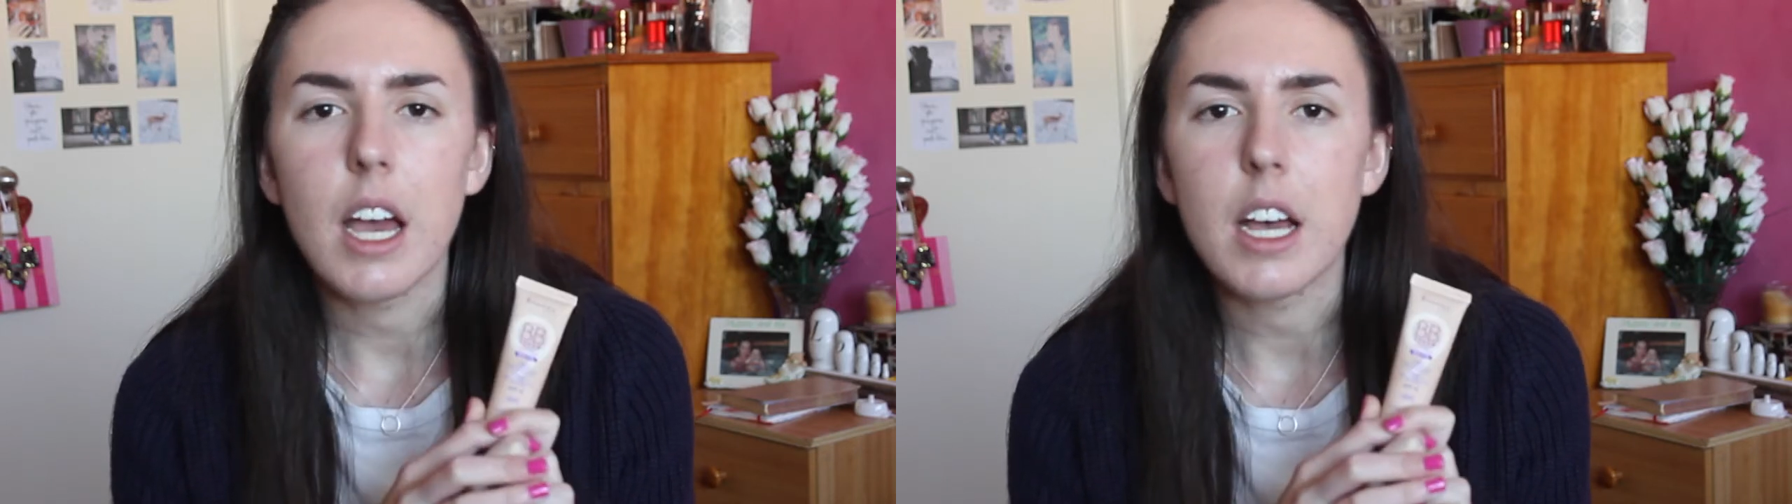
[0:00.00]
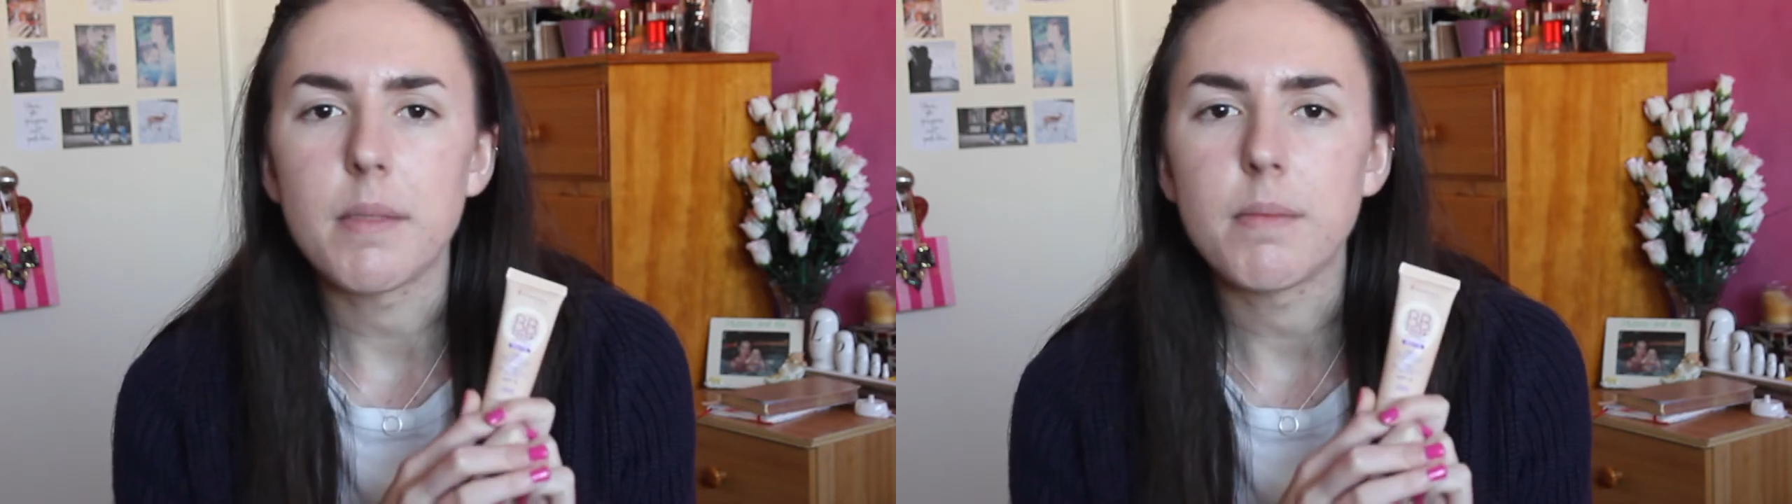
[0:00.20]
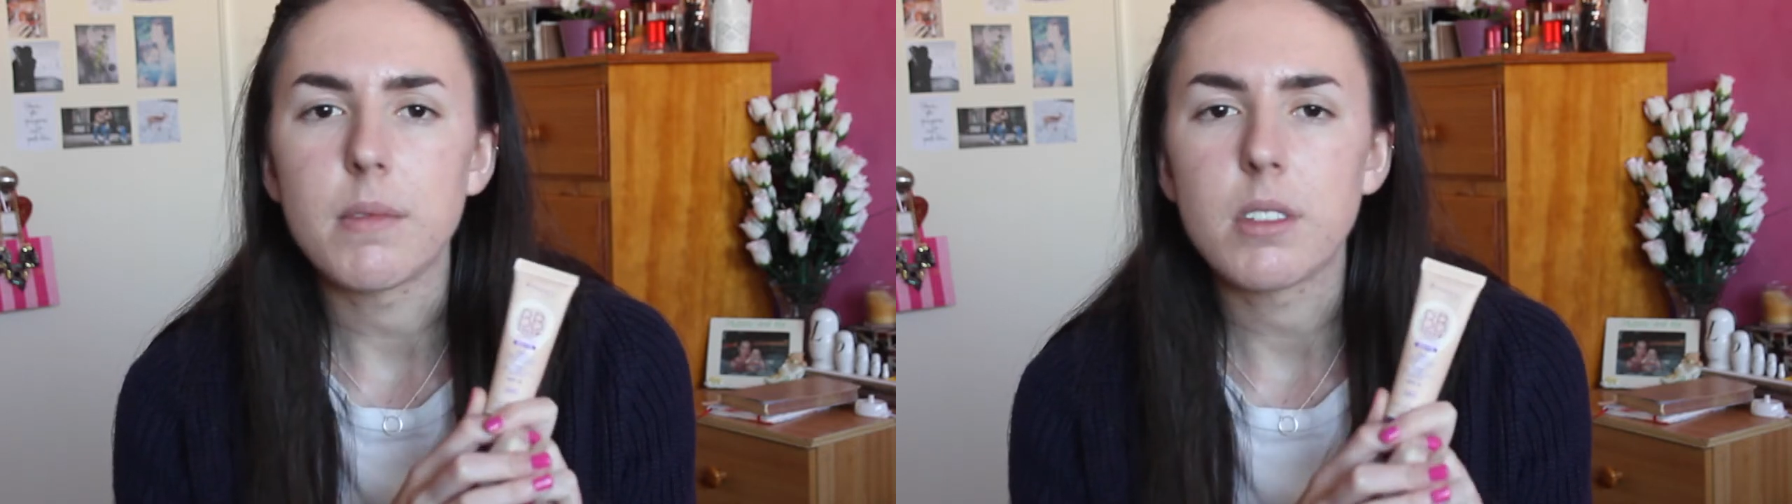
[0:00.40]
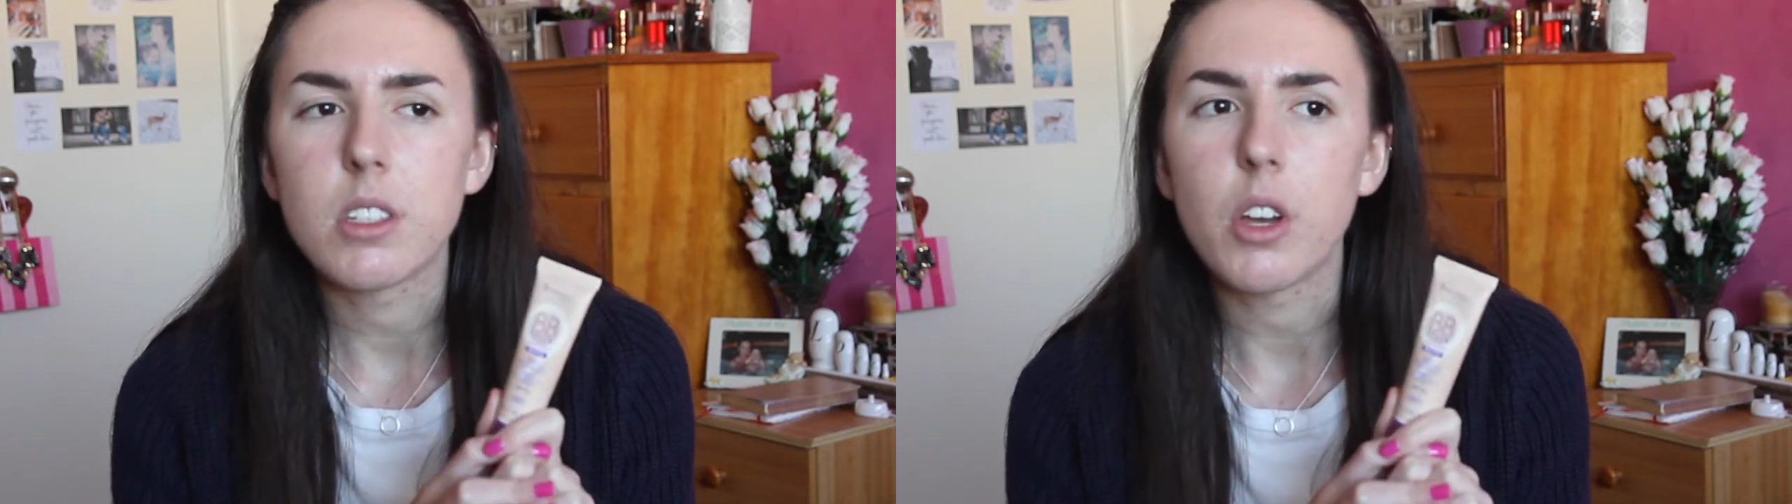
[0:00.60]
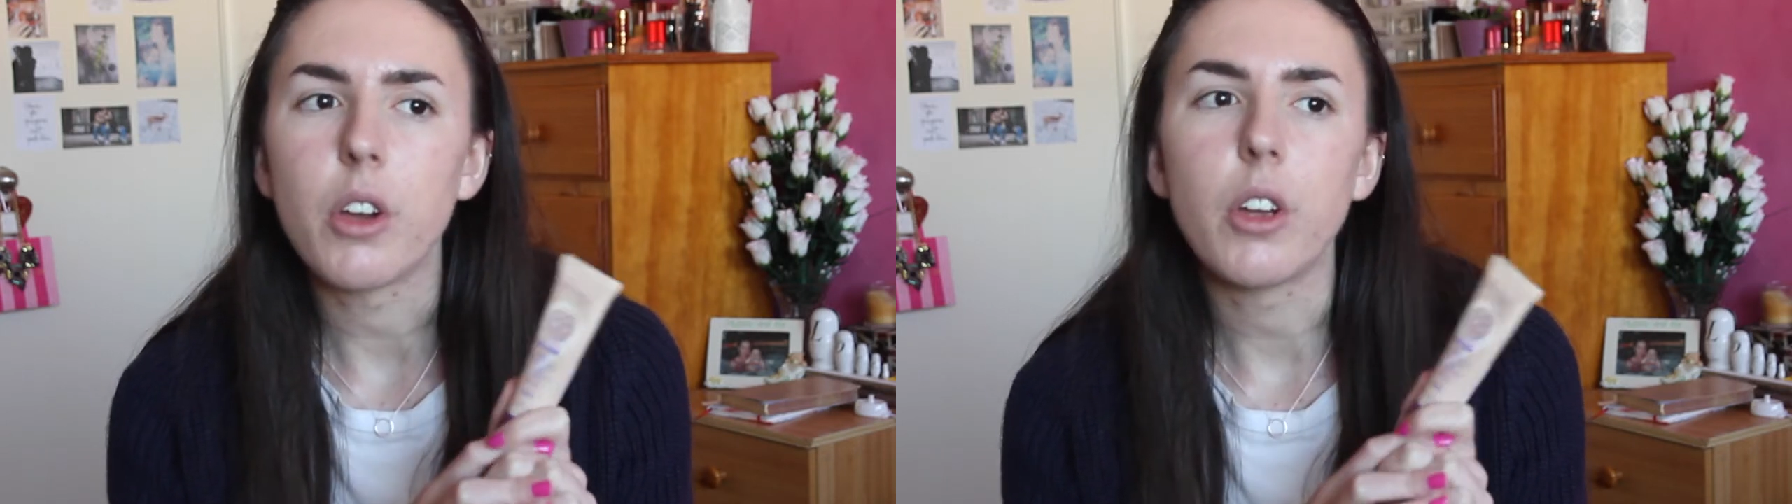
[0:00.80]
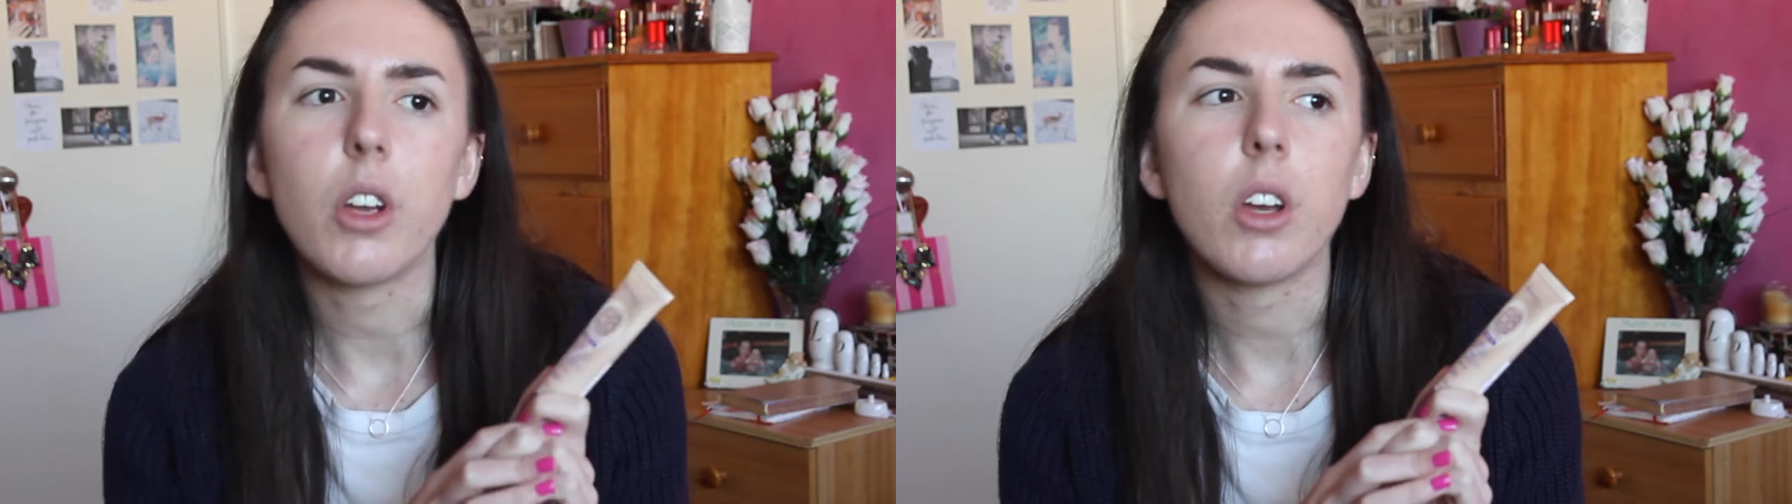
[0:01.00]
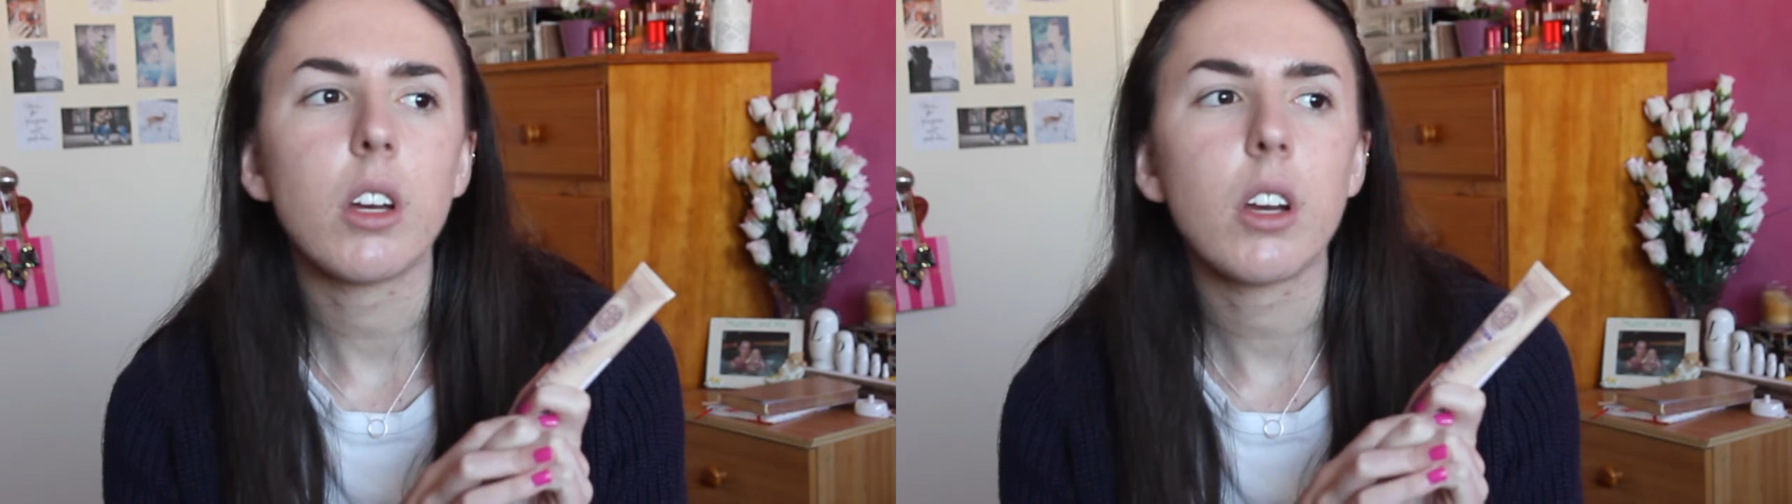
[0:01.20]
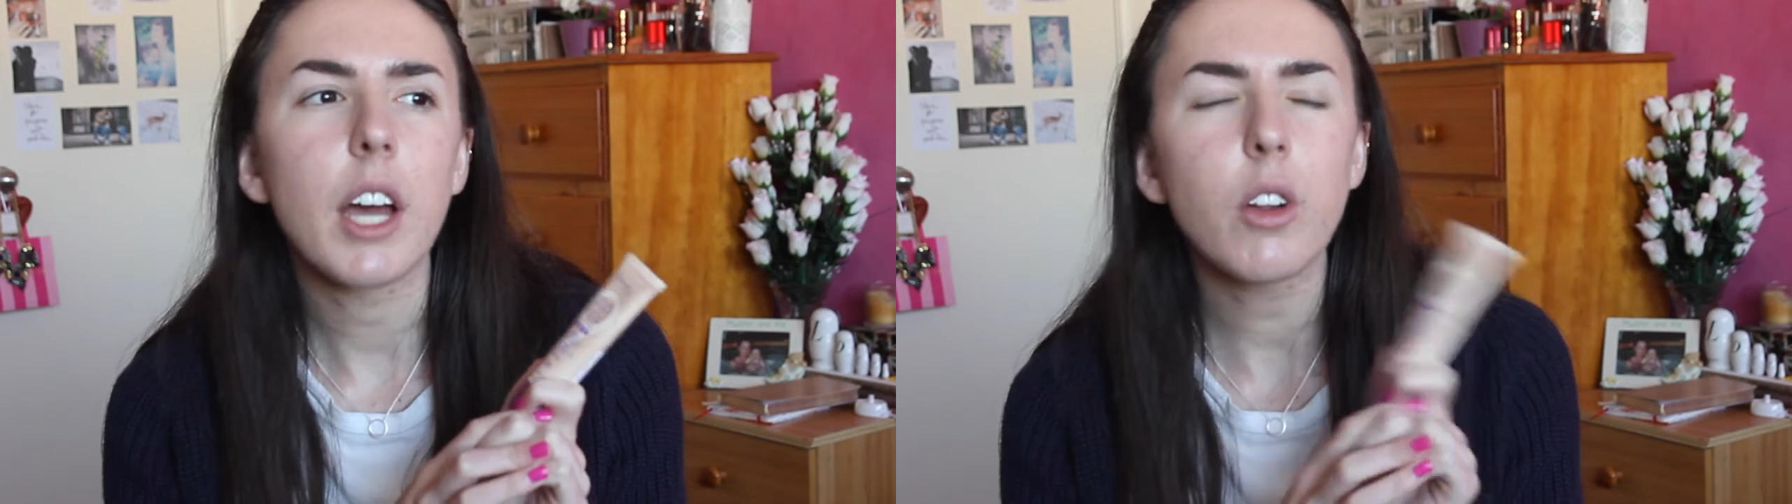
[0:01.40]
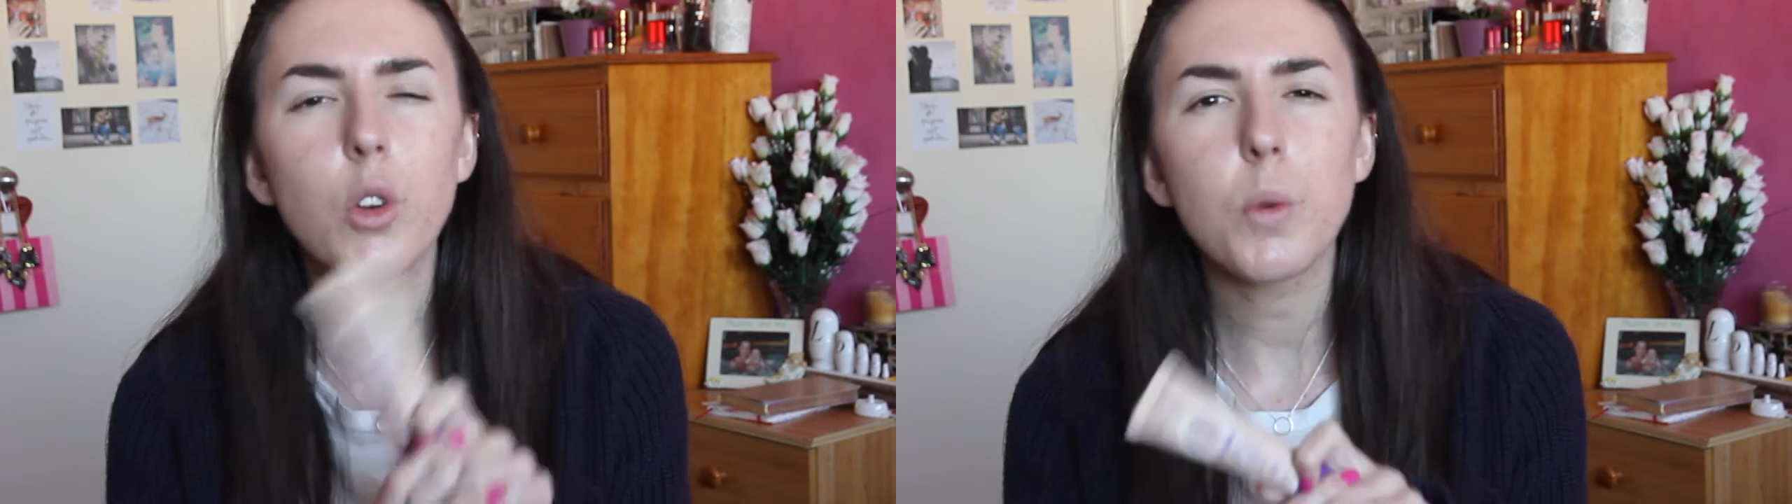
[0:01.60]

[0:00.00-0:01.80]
um, so I don't